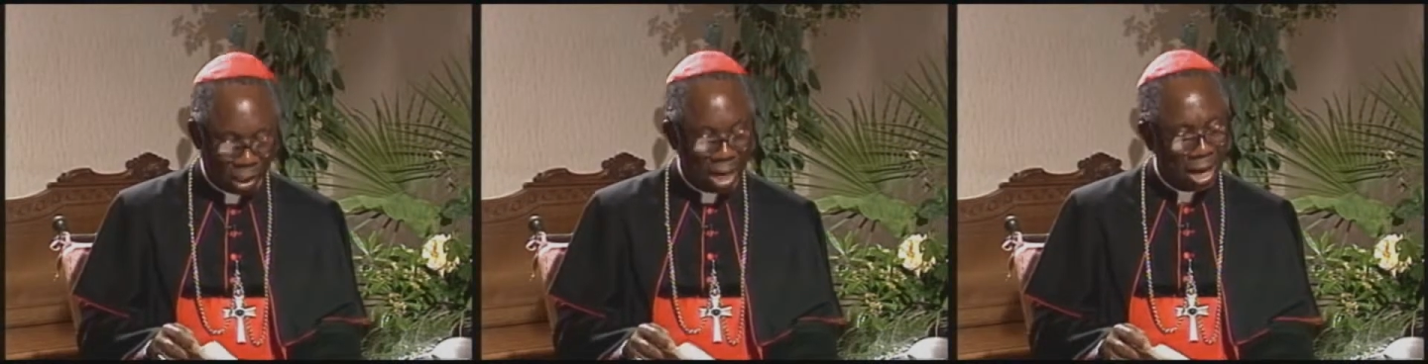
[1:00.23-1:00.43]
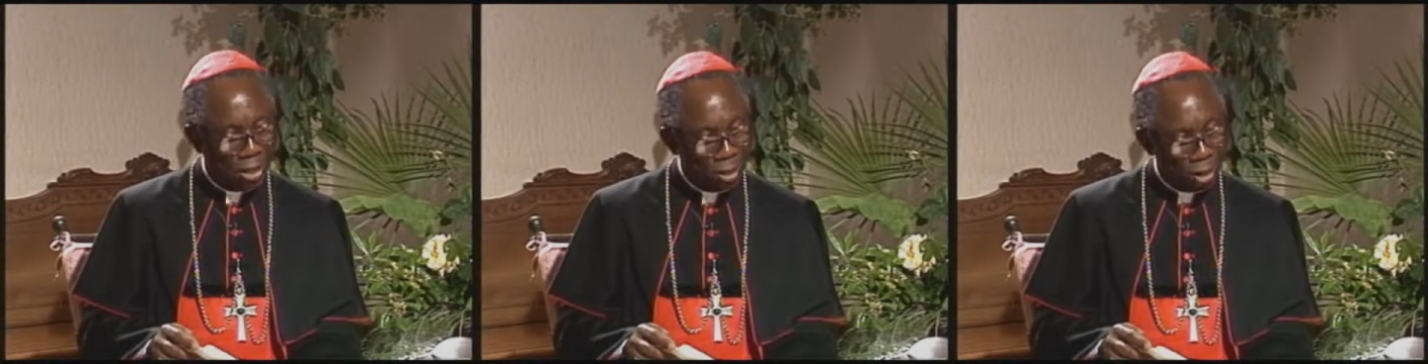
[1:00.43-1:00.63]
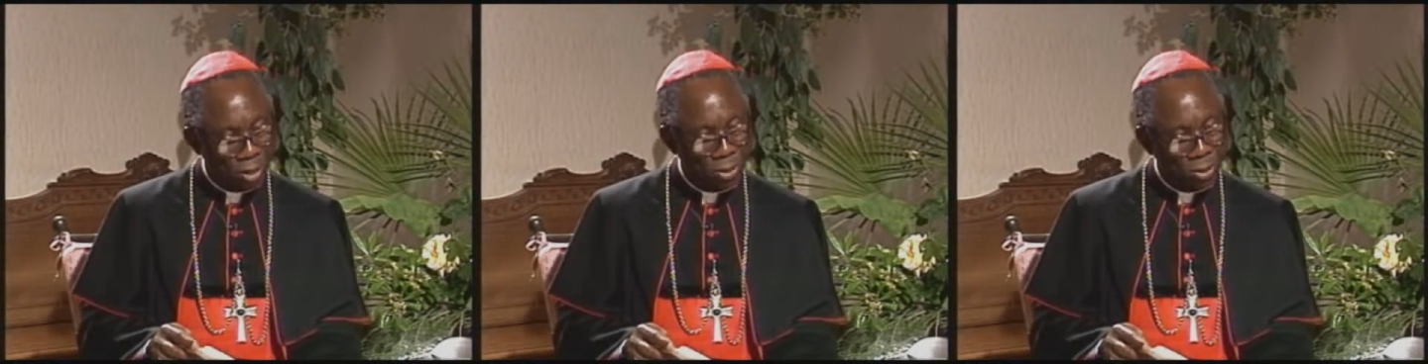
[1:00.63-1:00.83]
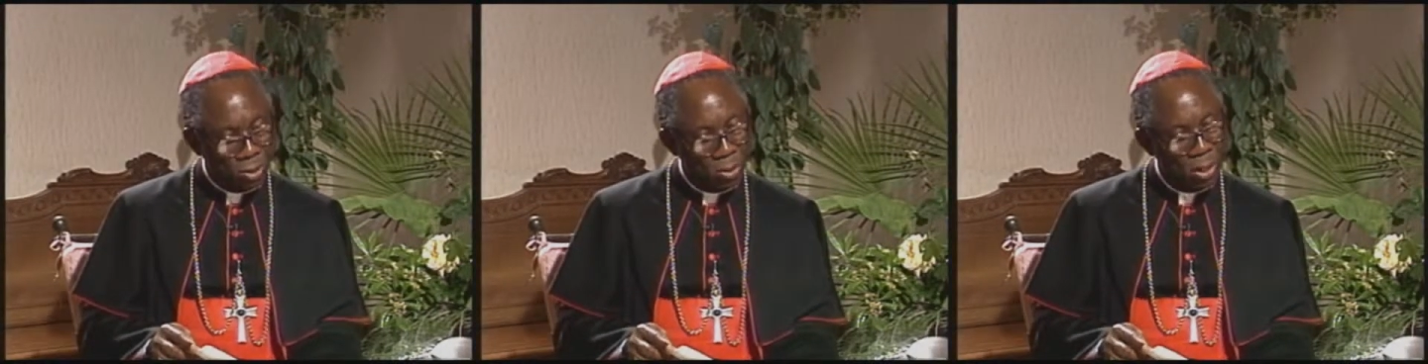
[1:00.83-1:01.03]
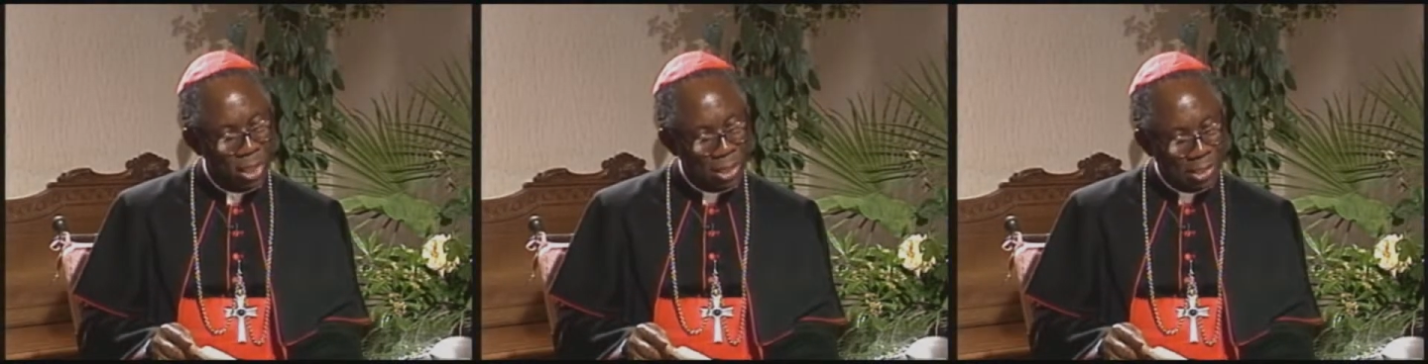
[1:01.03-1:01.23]
and
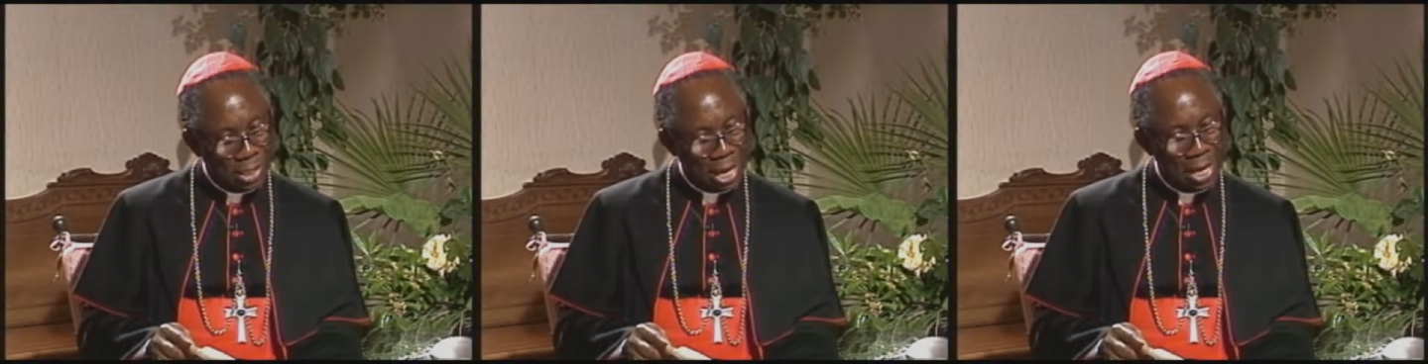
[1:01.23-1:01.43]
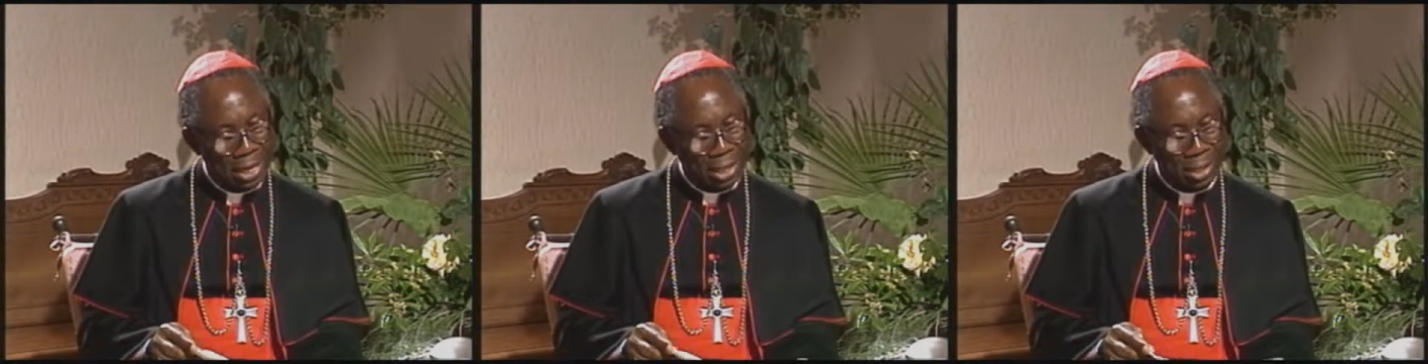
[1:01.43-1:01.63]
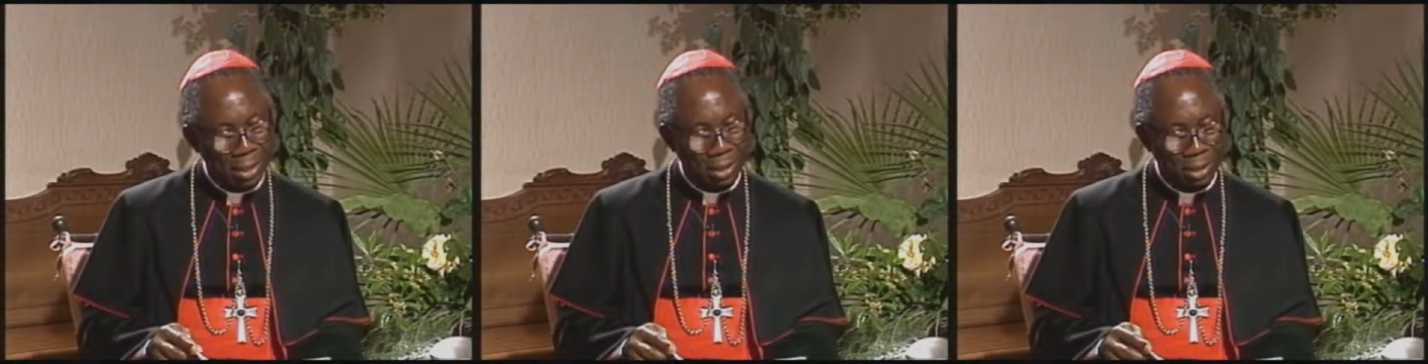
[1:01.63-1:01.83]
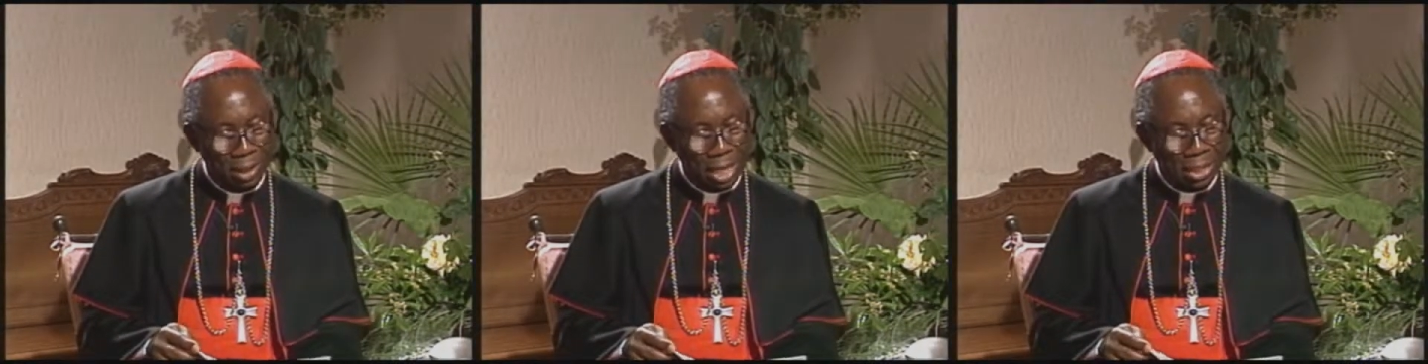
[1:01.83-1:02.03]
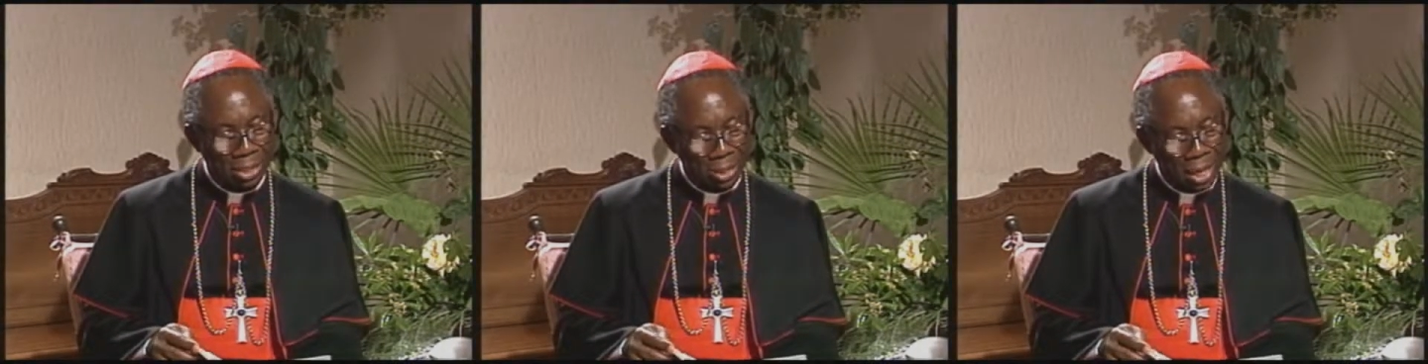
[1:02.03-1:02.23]
also a sign
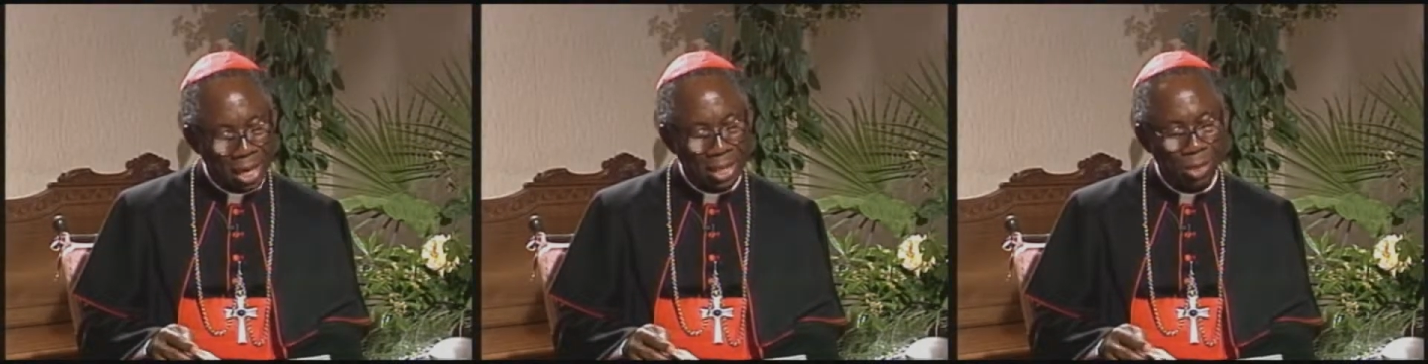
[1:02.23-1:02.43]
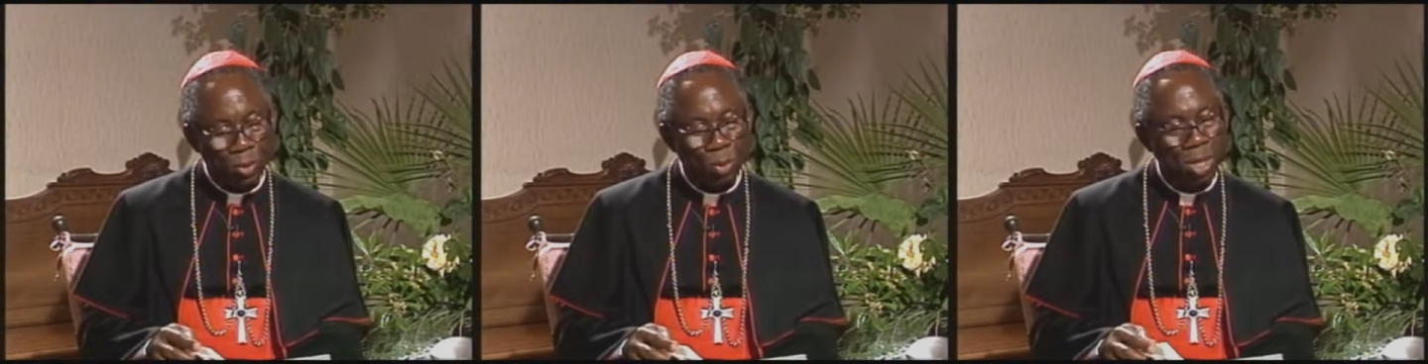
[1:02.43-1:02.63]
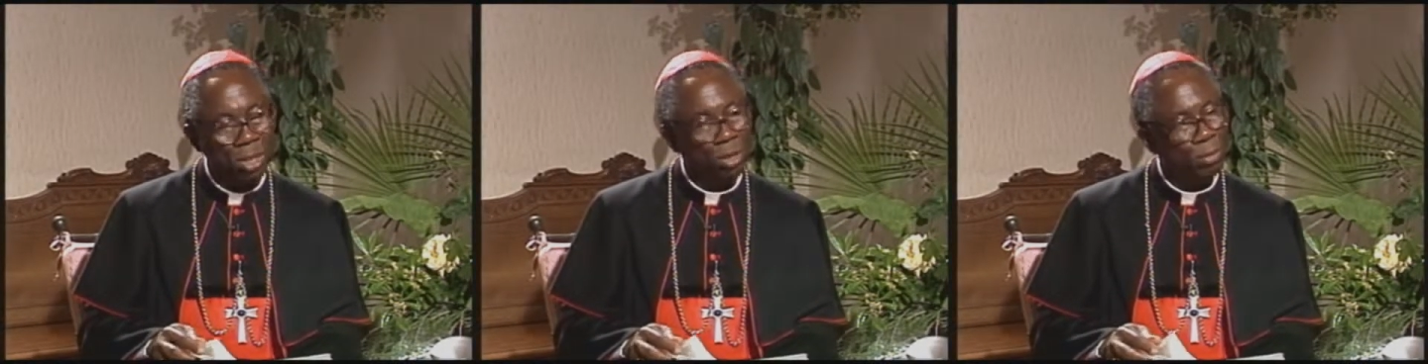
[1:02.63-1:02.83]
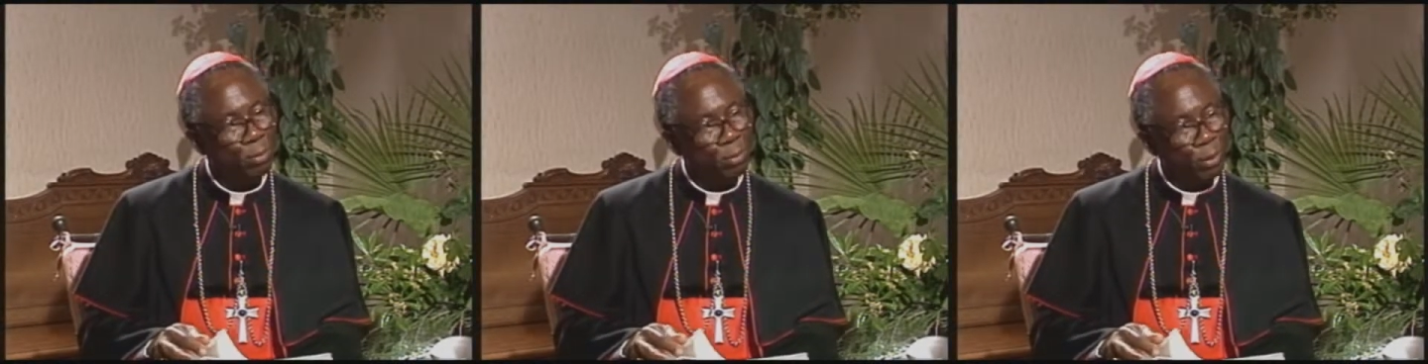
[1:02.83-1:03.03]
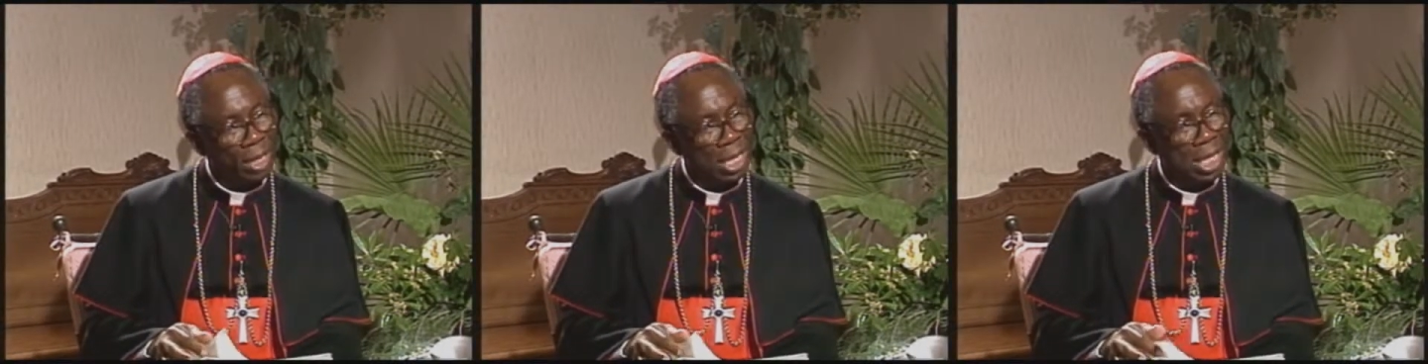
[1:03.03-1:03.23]
that Christ was
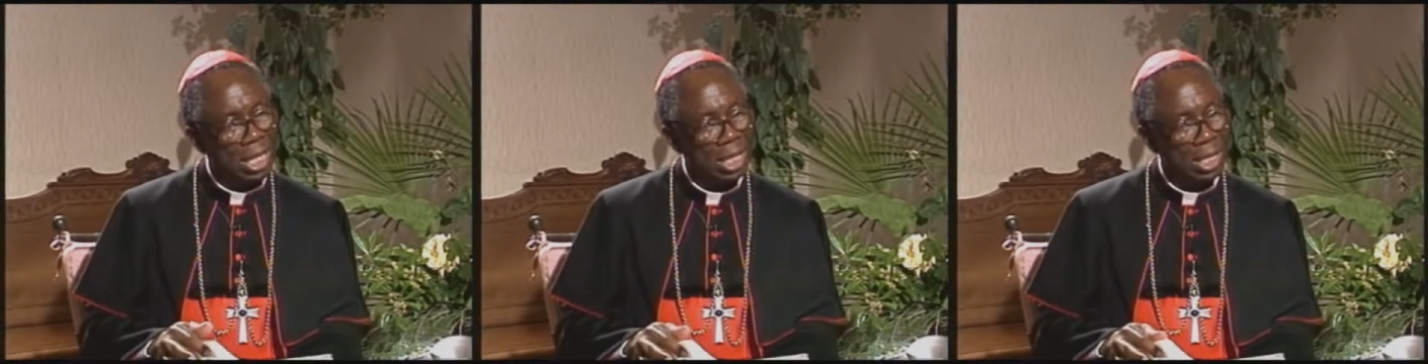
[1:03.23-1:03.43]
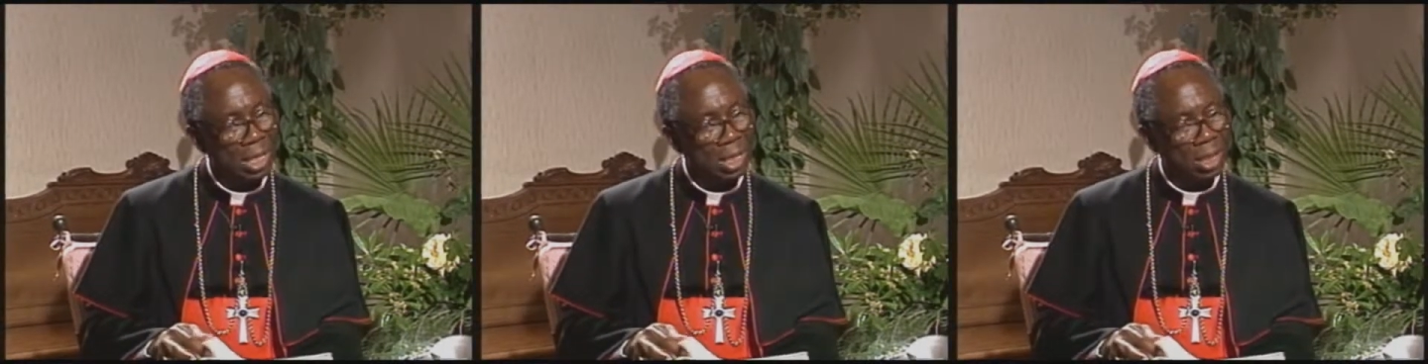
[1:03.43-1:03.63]
freely